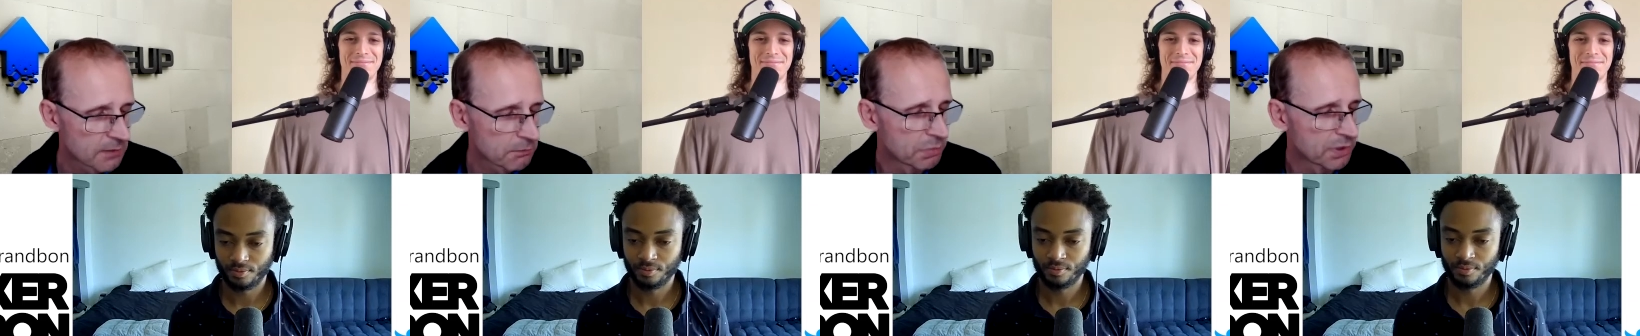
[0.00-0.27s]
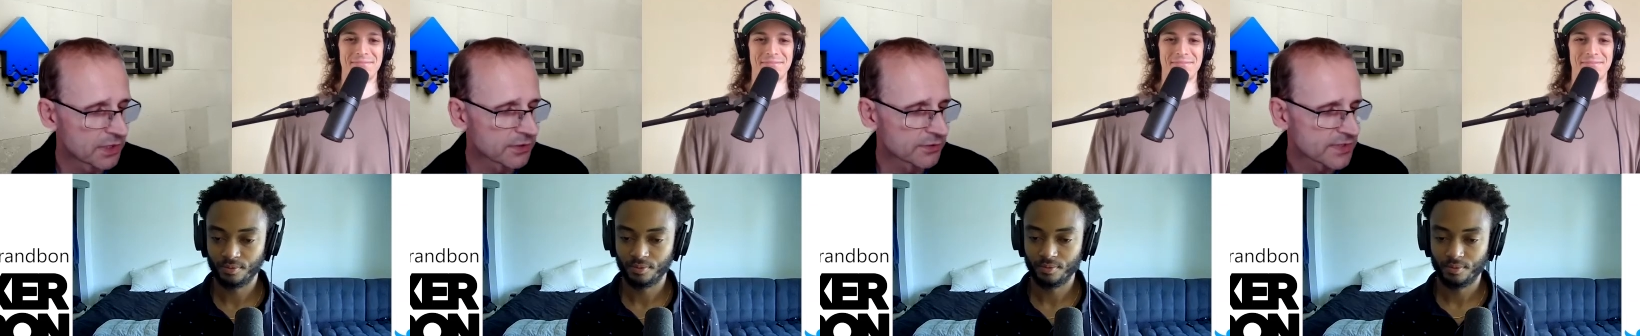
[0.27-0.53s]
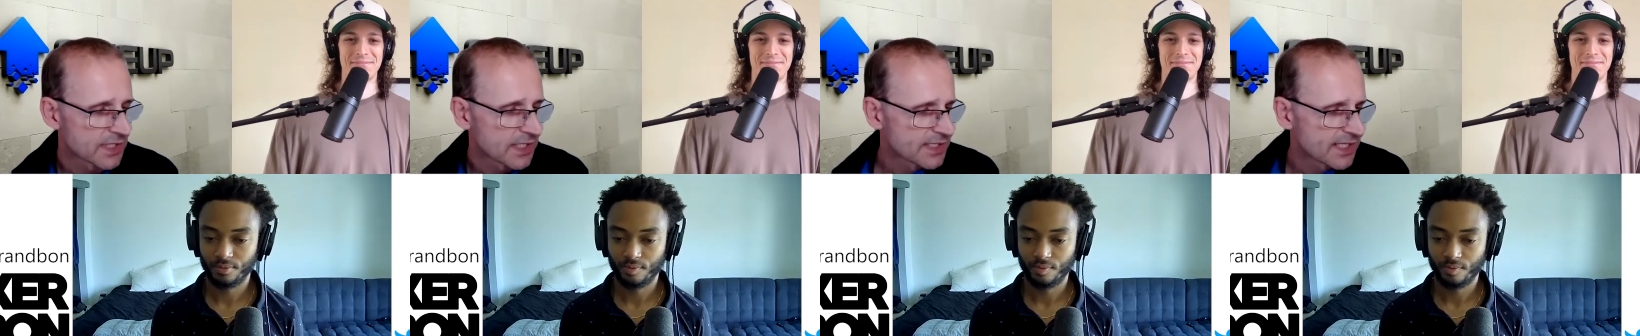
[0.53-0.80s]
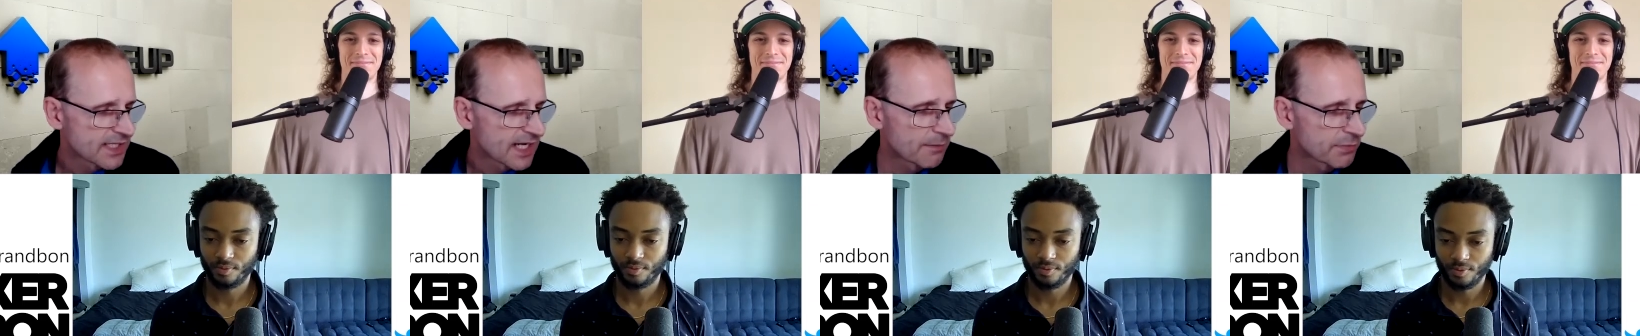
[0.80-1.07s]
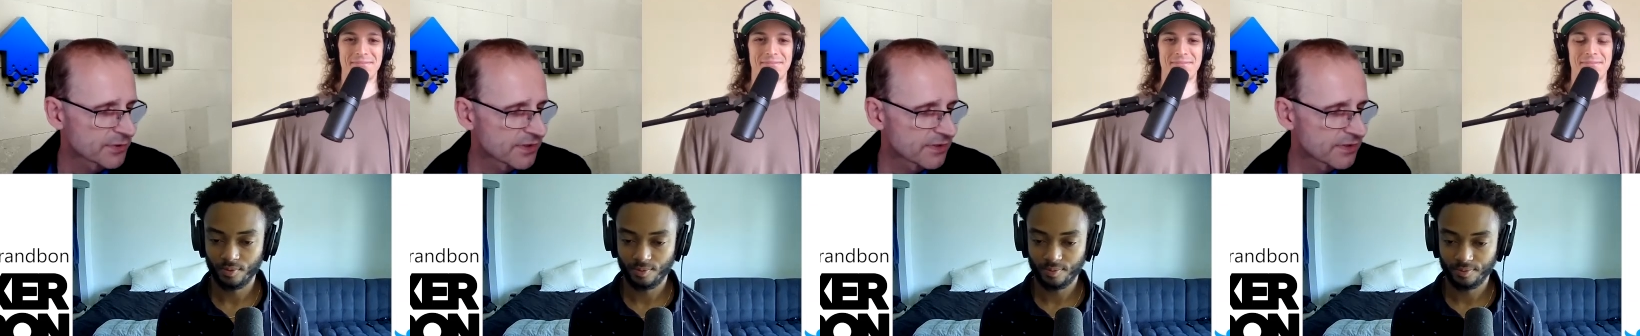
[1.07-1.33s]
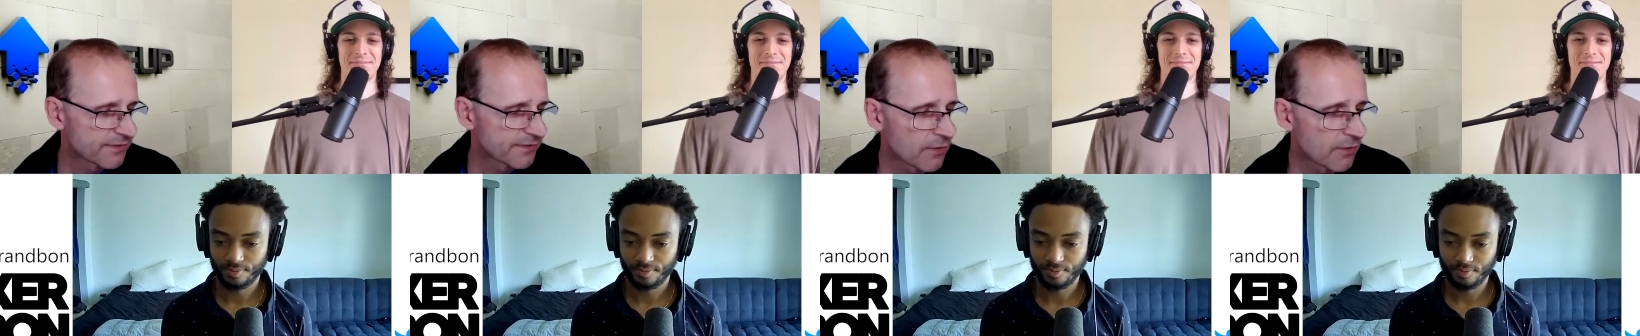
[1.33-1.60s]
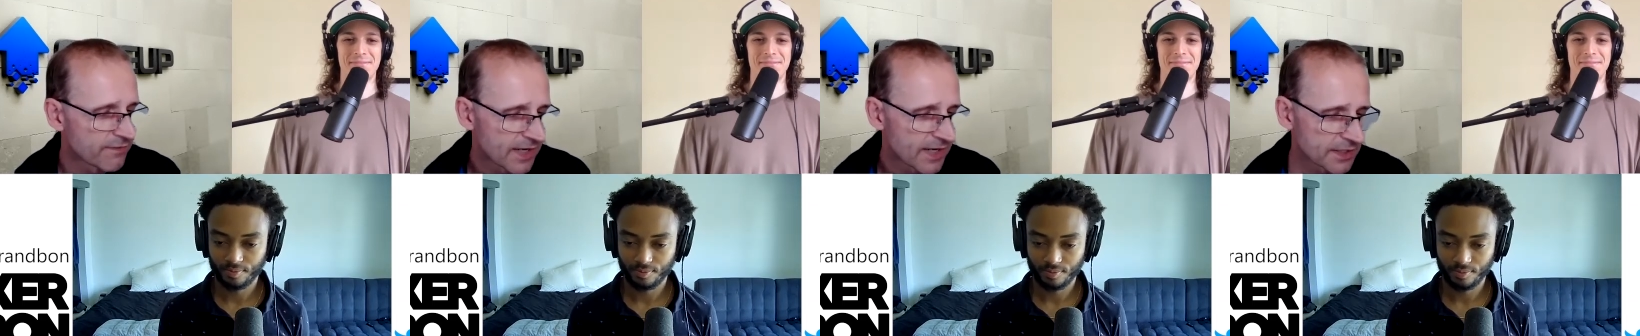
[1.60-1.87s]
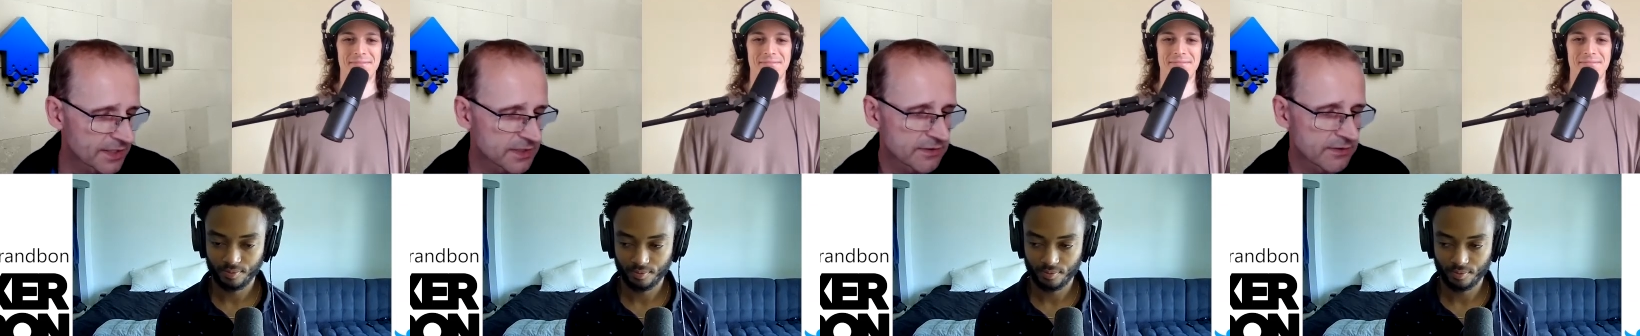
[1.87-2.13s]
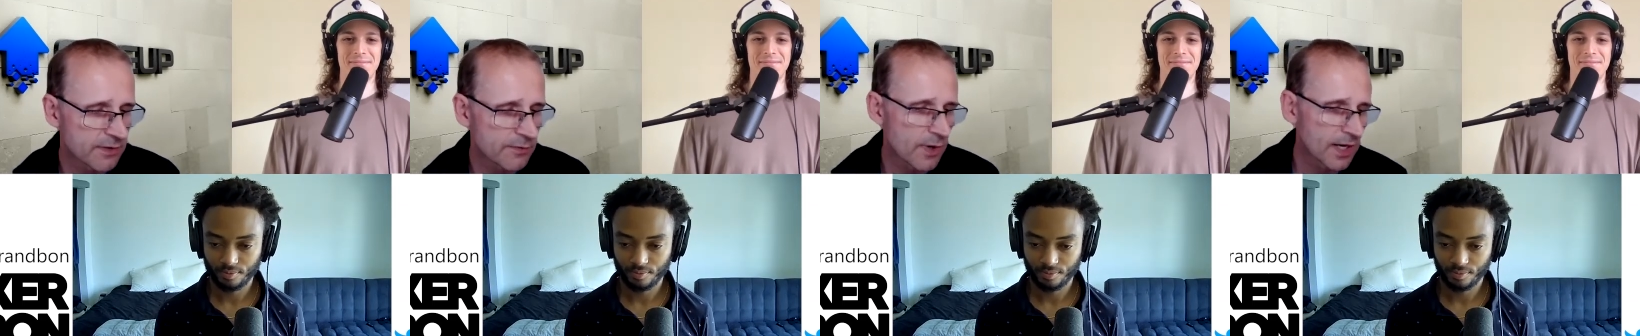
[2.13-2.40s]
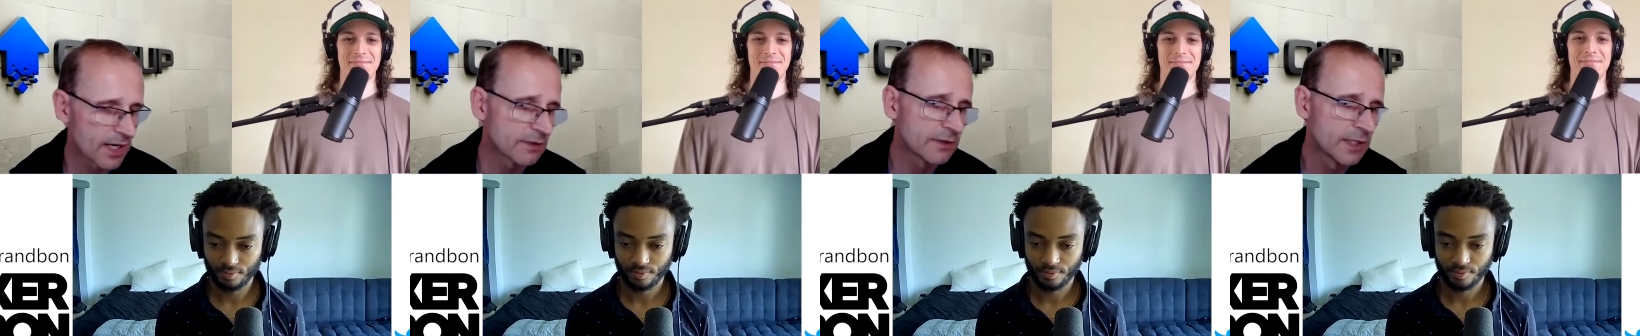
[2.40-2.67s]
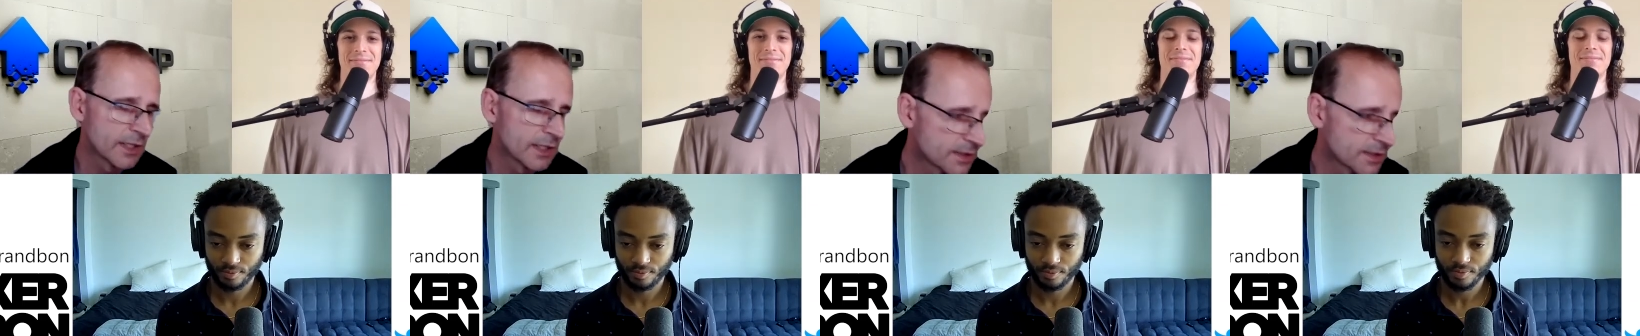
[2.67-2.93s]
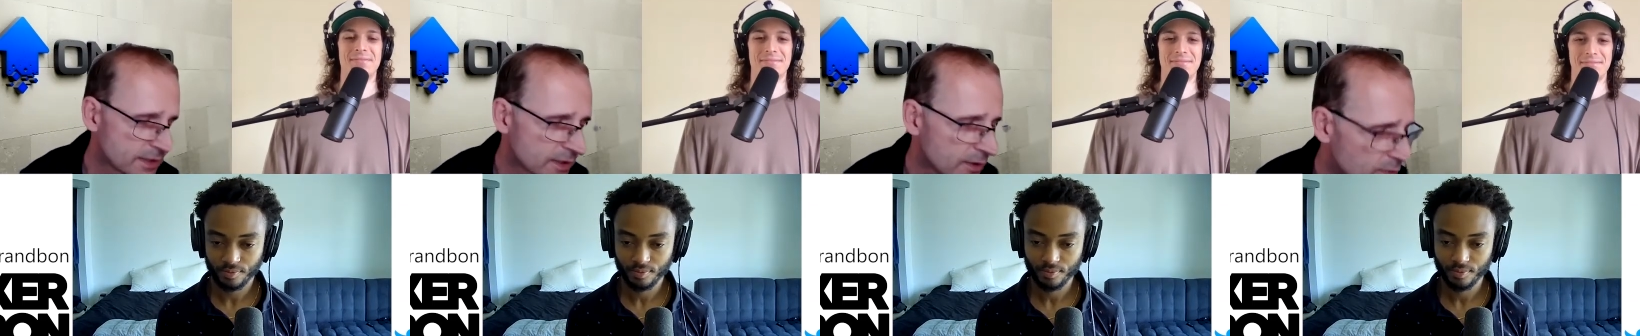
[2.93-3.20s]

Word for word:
Speaker 1: but you'll see examples of hopefully how to do it well that